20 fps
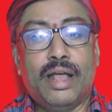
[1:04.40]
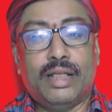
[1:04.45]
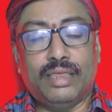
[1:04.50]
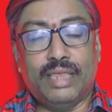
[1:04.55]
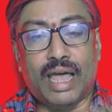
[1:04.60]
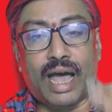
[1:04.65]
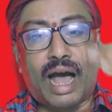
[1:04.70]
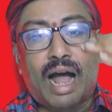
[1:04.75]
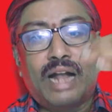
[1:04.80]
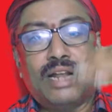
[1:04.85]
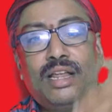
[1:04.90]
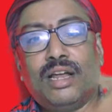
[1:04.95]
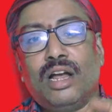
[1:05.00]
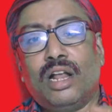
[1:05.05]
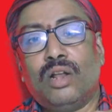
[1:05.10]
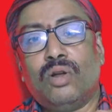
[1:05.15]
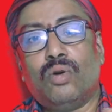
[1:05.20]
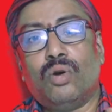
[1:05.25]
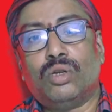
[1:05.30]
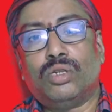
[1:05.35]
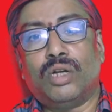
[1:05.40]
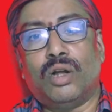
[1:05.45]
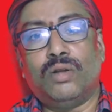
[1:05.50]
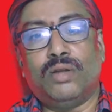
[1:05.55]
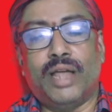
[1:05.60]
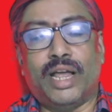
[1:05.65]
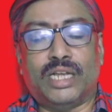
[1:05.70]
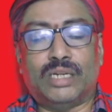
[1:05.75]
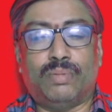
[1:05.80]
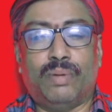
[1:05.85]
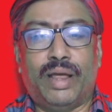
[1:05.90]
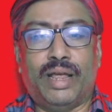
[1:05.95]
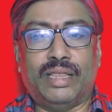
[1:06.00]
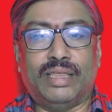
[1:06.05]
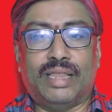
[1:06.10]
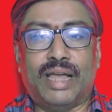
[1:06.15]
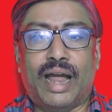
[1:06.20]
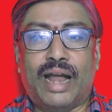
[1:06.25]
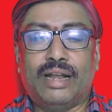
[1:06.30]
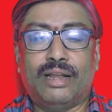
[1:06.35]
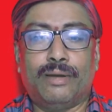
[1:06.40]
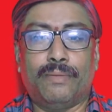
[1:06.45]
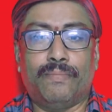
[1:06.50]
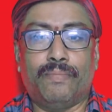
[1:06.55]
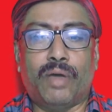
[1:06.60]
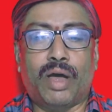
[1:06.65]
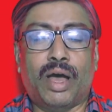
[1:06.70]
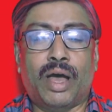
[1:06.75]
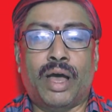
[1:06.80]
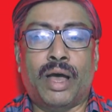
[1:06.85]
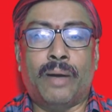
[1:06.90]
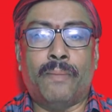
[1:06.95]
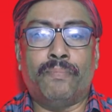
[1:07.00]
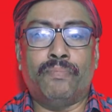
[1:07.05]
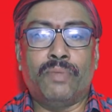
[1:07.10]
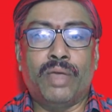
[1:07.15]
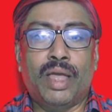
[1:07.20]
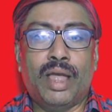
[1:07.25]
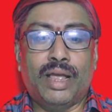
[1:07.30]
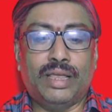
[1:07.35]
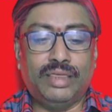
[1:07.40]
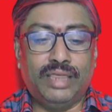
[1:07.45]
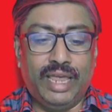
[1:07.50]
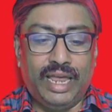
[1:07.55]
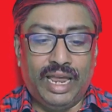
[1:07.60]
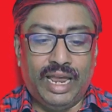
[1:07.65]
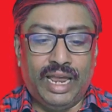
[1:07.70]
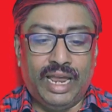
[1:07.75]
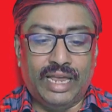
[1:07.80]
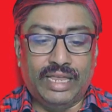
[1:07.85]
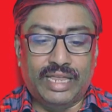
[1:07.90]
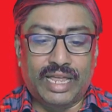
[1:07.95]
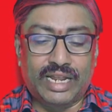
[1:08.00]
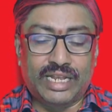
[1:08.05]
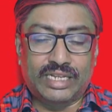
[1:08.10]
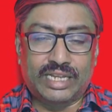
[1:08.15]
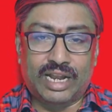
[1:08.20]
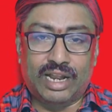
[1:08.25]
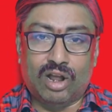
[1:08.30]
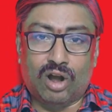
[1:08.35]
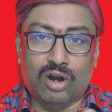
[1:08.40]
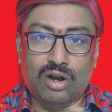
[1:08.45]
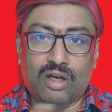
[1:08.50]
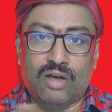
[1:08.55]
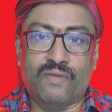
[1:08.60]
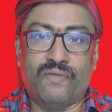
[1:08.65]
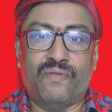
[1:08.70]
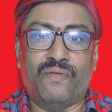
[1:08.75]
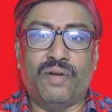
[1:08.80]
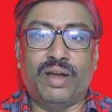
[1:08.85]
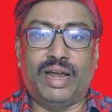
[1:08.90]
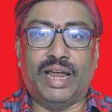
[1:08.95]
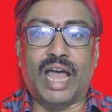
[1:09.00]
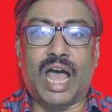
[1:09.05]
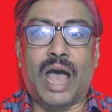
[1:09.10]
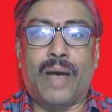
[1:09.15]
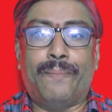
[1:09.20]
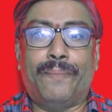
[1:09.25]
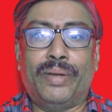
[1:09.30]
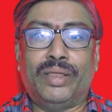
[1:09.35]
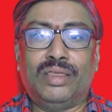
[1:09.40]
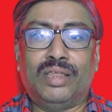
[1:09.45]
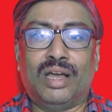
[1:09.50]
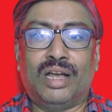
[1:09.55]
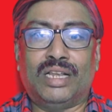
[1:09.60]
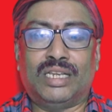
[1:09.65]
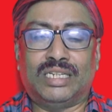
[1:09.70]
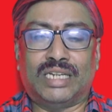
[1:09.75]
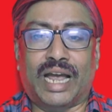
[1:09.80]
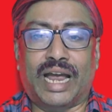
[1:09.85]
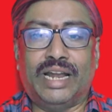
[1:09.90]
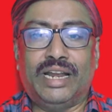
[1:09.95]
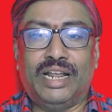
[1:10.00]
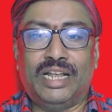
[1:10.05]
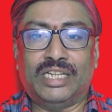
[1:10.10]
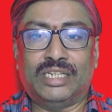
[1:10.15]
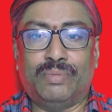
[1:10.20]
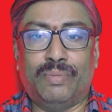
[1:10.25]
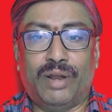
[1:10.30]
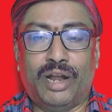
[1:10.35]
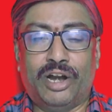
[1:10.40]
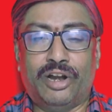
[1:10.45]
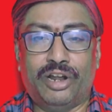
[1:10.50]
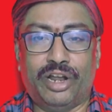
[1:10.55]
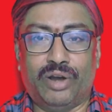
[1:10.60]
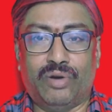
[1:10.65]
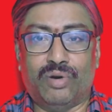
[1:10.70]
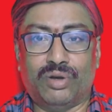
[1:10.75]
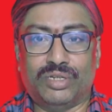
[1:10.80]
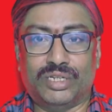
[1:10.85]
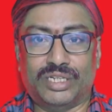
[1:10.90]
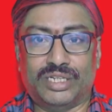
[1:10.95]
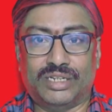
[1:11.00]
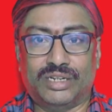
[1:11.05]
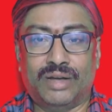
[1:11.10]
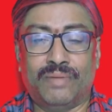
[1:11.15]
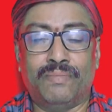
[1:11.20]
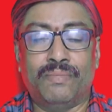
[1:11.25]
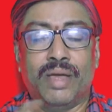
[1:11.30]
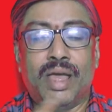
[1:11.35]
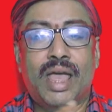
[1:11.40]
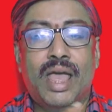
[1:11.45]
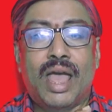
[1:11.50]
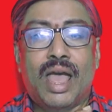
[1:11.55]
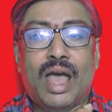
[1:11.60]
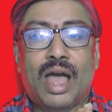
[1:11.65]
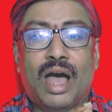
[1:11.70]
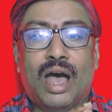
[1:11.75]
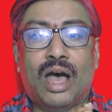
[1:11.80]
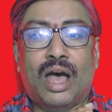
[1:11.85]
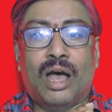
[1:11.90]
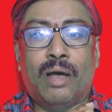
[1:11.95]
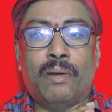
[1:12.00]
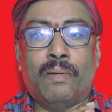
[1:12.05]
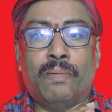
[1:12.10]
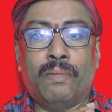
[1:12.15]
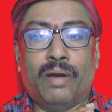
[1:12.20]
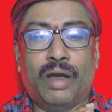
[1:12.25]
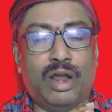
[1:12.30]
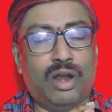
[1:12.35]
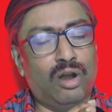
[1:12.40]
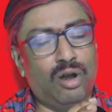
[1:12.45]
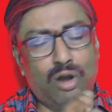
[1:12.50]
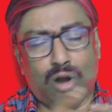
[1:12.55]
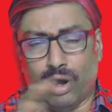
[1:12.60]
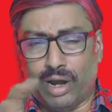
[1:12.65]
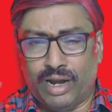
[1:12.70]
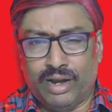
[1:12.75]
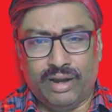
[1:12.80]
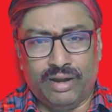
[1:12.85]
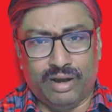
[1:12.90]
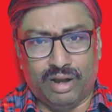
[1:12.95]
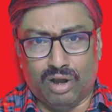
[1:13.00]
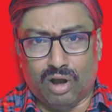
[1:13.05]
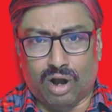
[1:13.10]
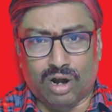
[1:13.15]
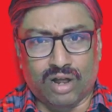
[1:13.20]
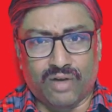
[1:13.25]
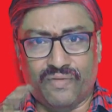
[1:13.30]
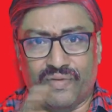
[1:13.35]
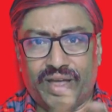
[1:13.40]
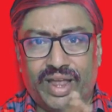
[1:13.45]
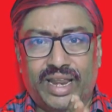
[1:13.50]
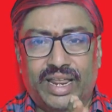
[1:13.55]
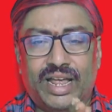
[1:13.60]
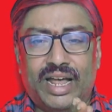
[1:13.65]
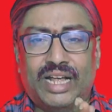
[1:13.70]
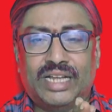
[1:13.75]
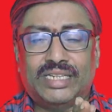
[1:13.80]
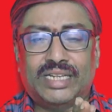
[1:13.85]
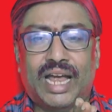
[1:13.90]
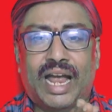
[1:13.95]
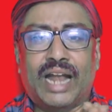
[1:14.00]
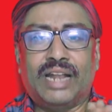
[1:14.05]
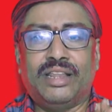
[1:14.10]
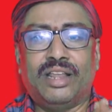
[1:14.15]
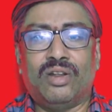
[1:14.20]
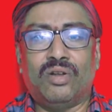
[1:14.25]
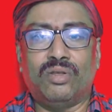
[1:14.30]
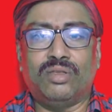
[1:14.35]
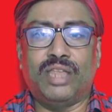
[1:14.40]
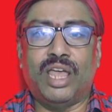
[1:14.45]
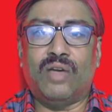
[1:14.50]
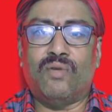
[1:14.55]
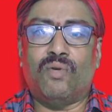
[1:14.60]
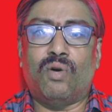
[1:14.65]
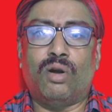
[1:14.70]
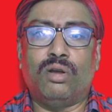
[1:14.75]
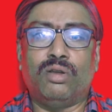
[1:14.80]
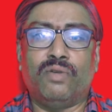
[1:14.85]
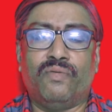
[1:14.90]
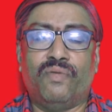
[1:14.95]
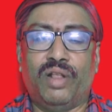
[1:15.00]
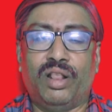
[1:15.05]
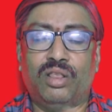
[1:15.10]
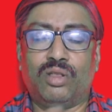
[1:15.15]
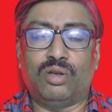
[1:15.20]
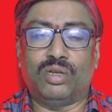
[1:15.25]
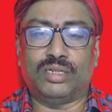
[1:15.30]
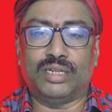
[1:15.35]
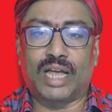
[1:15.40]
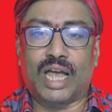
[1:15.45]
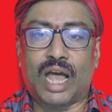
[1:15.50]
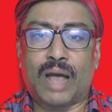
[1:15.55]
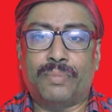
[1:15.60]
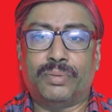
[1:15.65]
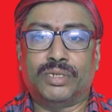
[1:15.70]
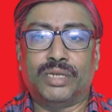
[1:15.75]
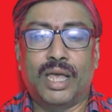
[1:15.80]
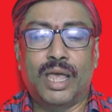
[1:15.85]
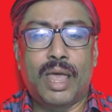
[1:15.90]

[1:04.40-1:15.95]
The article goes on to explain that there is a lot of gap in the Chinese military ecosystem, in lot of areas, and they want to fill those gaps